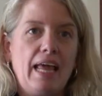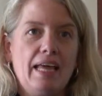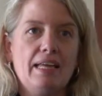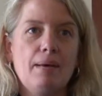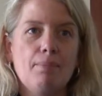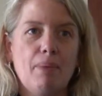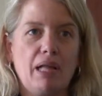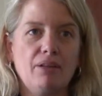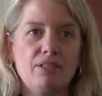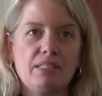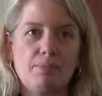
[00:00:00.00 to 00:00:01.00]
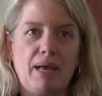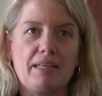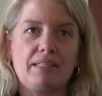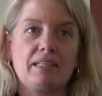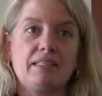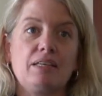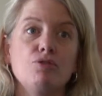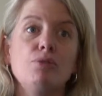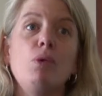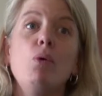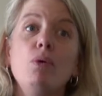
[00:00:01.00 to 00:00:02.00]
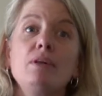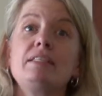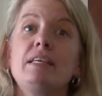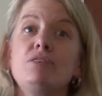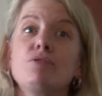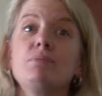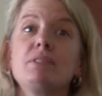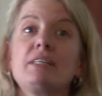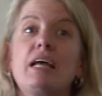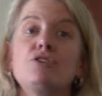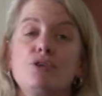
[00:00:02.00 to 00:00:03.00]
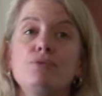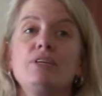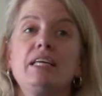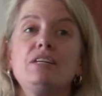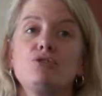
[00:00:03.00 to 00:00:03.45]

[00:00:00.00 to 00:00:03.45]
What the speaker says: in myelodysplastic syndrome or syndromes that you need